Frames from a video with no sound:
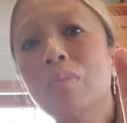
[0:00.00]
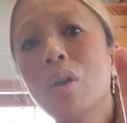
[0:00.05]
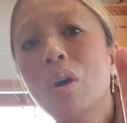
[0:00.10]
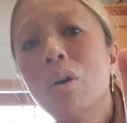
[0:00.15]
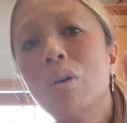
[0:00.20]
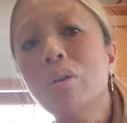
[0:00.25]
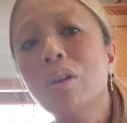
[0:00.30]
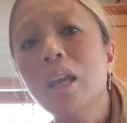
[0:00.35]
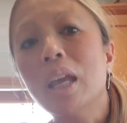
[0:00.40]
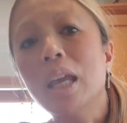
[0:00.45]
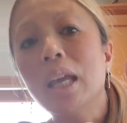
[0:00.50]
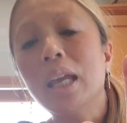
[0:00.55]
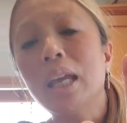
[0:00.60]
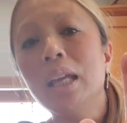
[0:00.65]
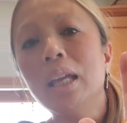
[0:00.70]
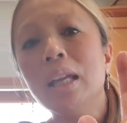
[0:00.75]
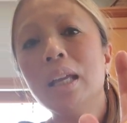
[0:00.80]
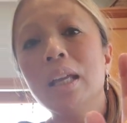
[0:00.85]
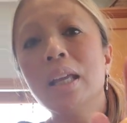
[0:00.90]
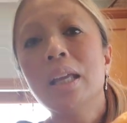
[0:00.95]

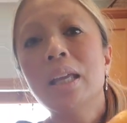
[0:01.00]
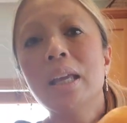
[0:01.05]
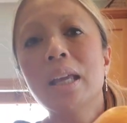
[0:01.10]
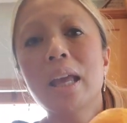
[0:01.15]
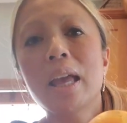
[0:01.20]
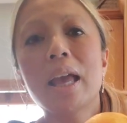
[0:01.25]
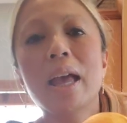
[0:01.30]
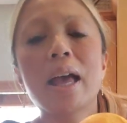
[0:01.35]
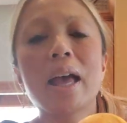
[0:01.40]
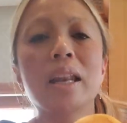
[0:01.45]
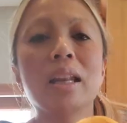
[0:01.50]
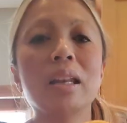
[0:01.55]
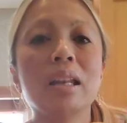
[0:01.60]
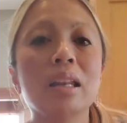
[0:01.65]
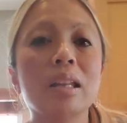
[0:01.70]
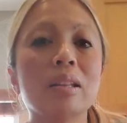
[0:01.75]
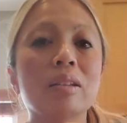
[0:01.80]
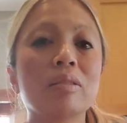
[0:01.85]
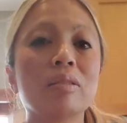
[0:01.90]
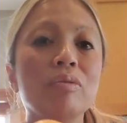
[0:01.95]
okay, and it
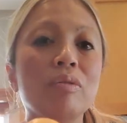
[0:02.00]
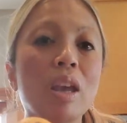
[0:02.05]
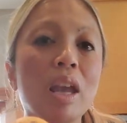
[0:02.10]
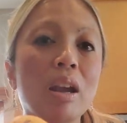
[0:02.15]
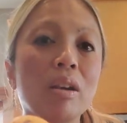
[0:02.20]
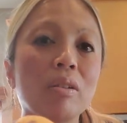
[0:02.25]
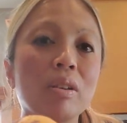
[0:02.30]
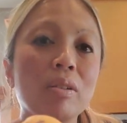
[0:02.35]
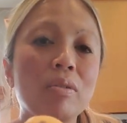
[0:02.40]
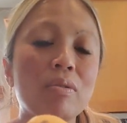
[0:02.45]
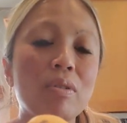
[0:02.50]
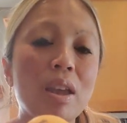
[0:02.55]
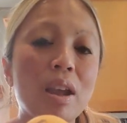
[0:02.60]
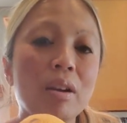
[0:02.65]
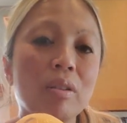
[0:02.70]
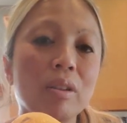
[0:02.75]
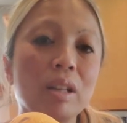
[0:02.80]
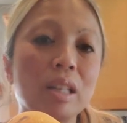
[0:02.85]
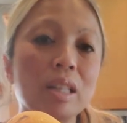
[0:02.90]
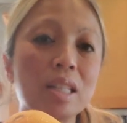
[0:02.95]
is very,
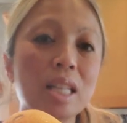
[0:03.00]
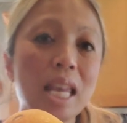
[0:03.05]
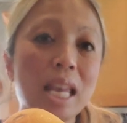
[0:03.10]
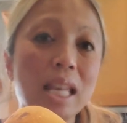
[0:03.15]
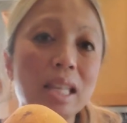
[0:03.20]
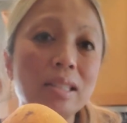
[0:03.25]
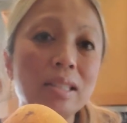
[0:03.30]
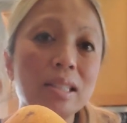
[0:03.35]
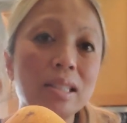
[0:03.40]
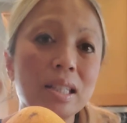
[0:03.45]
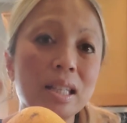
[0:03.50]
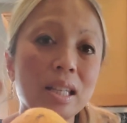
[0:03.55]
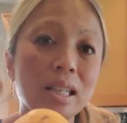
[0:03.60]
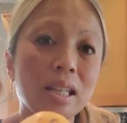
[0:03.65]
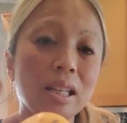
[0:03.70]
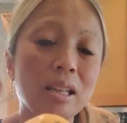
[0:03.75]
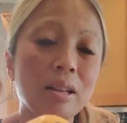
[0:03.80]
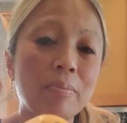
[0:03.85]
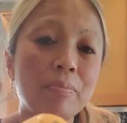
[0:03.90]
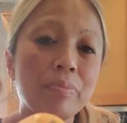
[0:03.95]
very
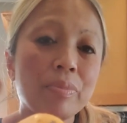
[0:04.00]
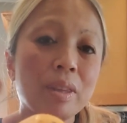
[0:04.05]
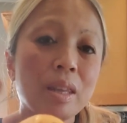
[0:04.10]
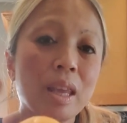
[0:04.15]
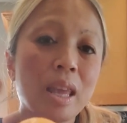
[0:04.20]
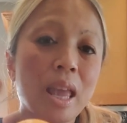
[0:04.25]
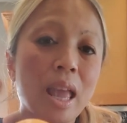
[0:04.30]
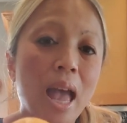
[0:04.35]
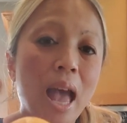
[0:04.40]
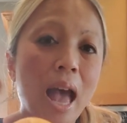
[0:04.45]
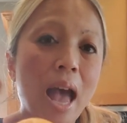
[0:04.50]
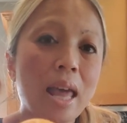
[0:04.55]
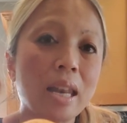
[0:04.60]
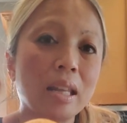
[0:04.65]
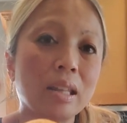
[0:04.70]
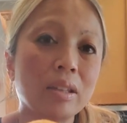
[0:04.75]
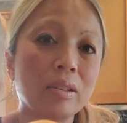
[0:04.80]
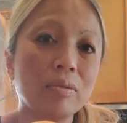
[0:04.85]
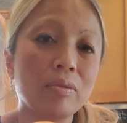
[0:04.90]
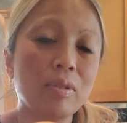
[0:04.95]
tasty, and
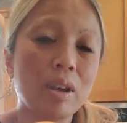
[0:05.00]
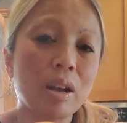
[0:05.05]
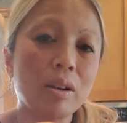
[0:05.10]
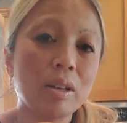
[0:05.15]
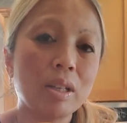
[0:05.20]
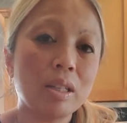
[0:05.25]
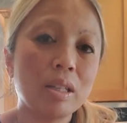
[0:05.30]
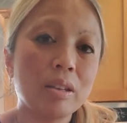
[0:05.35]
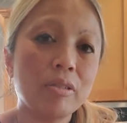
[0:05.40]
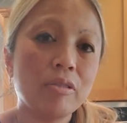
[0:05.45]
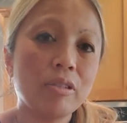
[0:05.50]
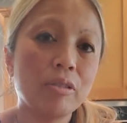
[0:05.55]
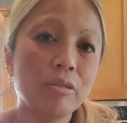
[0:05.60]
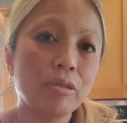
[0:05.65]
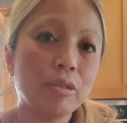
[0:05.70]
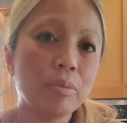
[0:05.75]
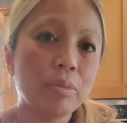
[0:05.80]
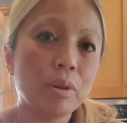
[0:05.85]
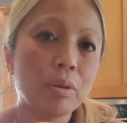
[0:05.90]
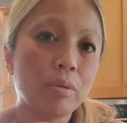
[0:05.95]
it's very different
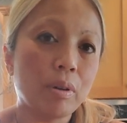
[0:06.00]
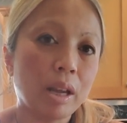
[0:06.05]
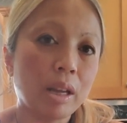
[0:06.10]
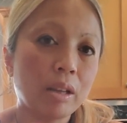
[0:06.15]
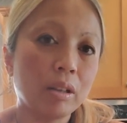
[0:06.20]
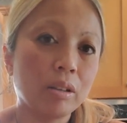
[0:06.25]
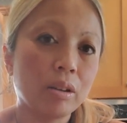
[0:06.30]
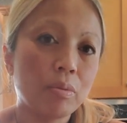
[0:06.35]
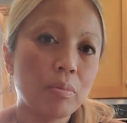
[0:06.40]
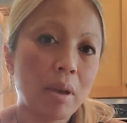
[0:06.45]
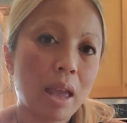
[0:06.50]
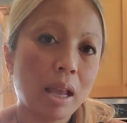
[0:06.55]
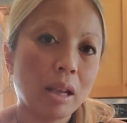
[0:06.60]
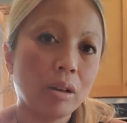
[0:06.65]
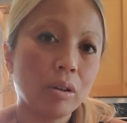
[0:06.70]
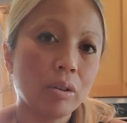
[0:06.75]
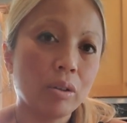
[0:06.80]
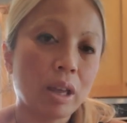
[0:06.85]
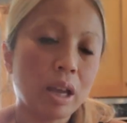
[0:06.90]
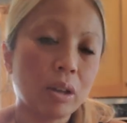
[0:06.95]
from the regular
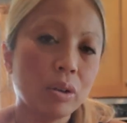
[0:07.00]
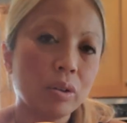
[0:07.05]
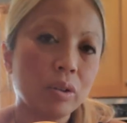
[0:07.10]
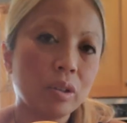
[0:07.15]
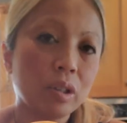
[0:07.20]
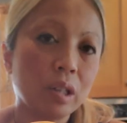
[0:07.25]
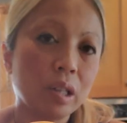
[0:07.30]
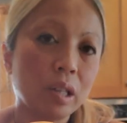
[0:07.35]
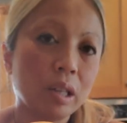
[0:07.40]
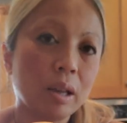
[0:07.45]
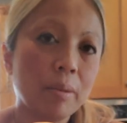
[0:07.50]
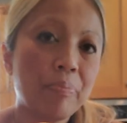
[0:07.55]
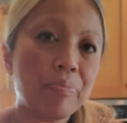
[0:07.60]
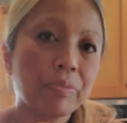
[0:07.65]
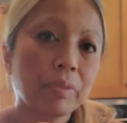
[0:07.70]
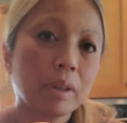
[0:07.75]
mango that you see.